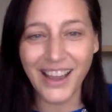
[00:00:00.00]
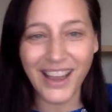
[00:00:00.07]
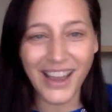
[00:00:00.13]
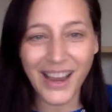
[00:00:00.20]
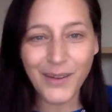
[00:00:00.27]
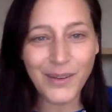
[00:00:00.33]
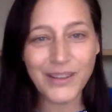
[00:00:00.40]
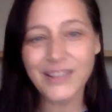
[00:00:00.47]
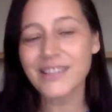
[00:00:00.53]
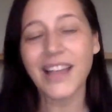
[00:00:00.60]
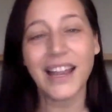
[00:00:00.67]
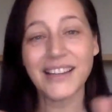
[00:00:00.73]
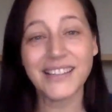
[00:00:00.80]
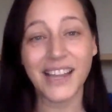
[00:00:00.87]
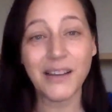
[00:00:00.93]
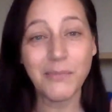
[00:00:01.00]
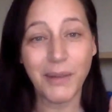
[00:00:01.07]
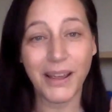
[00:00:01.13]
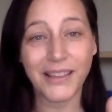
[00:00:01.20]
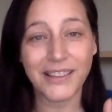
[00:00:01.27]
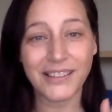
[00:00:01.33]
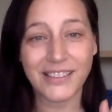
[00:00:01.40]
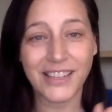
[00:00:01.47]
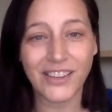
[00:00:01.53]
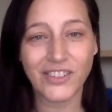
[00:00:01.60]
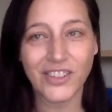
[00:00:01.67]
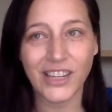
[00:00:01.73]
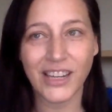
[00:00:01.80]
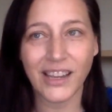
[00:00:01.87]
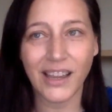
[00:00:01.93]
I was undone by this
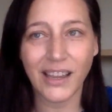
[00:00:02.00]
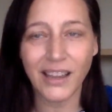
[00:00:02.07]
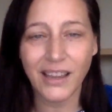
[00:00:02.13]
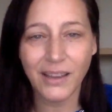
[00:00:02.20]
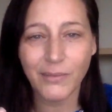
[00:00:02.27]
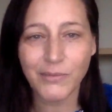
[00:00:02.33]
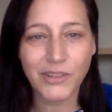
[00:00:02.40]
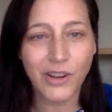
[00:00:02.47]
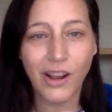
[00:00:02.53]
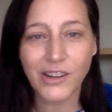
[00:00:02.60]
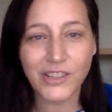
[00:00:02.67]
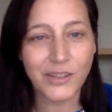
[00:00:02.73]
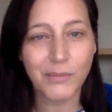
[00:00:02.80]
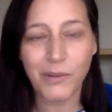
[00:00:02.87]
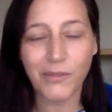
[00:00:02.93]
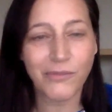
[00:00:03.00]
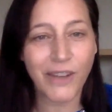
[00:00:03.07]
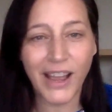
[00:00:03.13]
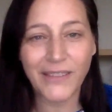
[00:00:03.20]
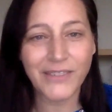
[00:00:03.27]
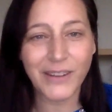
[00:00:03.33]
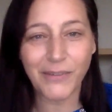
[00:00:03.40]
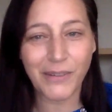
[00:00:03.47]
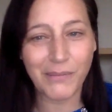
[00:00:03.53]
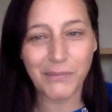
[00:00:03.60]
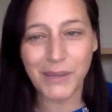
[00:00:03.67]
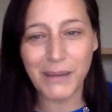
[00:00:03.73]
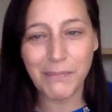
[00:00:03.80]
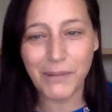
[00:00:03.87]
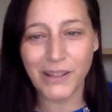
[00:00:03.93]
yesterday. I, I've talked to about five different
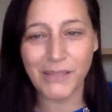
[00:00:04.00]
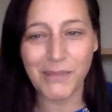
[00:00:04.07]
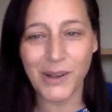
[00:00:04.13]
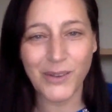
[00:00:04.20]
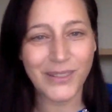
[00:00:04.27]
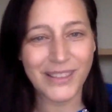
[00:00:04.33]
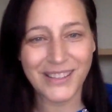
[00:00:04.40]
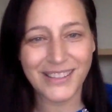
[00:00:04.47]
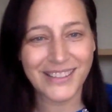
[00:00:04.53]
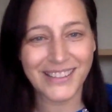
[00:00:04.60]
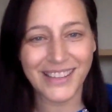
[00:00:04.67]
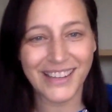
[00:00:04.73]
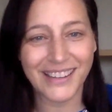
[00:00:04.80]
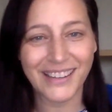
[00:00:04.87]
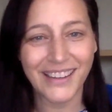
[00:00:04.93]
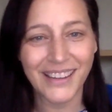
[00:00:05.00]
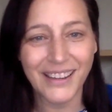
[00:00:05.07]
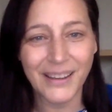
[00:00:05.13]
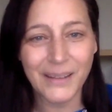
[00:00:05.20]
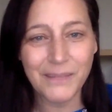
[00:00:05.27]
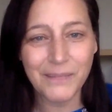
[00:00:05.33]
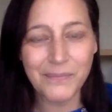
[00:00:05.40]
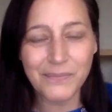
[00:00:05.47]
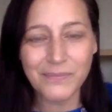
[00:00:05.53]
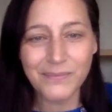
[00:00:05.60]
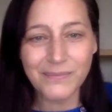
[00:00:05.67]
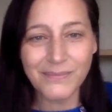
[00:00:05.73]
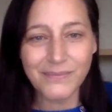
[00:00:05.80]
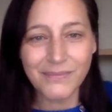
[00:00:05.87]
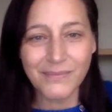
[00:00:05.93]
people about this, and
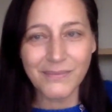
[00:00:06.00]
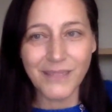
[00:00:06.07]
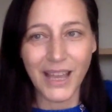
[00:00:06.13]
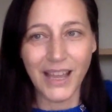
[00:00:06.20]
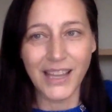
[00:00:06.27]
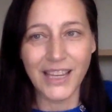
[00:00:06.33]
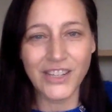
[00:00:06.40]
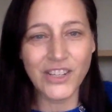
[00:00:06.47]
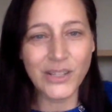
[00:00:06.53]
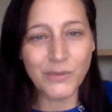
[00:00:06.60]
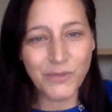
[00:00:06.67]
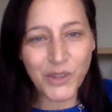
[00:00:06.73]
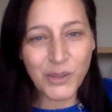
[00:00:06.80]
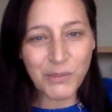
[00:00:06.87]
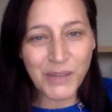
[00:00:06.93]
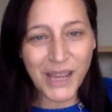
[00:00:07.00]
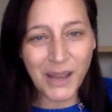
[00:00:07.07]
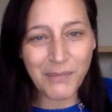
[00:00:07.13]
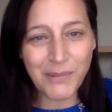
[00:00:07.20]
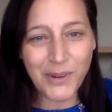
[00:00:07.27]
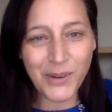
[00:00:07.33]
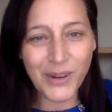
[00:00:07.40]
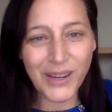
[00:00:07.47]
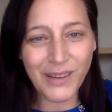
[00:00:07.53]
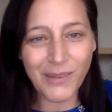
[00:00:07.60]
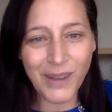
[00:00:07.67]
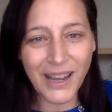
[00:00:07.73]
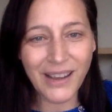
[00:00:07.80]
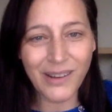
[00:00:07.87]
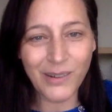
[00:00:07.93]
it just filled me up going,
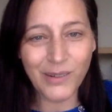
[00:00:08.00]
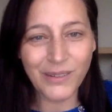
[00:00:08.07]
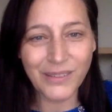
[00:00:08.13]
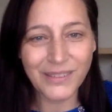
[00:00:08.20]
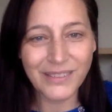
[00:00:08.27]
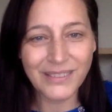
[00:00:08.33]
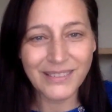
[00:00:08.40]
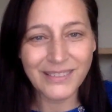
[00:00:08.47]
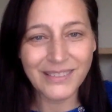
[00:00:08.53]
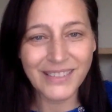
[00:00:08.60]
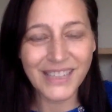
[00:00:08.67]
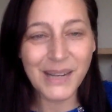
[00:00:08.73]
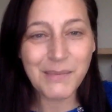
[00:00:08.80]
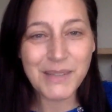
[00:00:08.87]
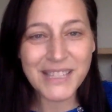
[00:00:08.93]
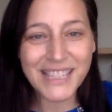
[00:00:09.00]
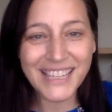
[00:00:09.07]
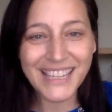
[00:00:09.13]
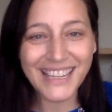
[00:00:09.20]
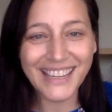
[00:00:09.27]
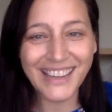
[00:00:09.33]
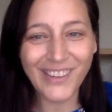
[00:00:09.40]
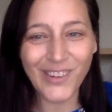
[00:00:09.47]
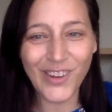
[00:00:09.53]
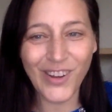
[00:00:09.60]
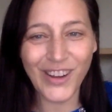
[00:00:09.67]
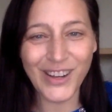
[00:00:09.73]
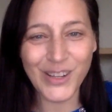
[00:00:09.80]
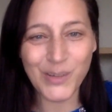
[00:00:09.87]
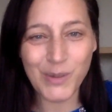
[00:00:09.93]
wow. And I'm seeing how
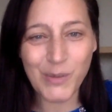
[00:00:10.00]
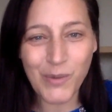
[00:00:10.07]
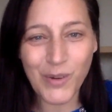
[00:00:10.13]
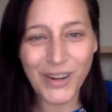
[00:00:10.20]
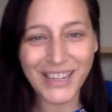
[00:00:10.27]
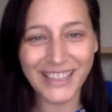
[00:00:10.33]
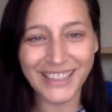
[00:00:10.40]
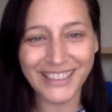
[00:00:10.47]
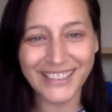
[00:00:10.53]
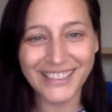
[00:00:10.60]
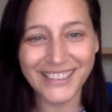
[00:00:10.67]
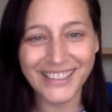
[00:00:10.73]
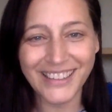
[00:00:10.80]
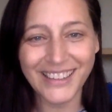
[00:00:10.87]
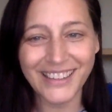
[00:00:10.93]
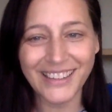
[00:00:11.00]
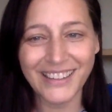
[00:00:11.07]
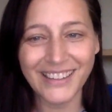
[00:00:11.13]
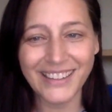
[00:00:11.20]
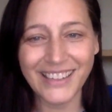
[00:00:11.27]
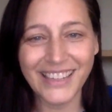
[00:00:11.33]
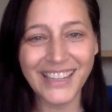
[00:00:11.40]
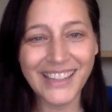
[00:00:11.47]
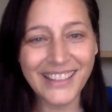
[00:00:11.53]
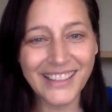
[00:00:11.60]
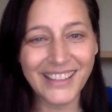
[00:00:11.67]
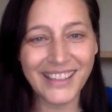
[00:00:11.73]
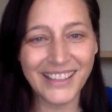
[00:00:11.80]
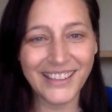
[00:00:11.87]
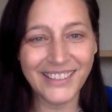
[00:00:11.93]
God has rewarded in
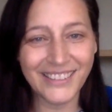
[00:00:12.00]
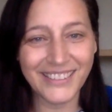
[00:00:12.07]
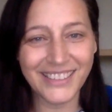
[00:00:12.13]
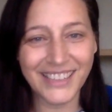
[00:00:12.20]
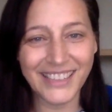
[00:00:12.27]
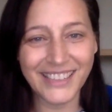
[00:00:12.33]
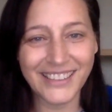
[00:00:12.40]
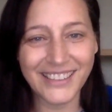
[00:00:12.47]
the yielding.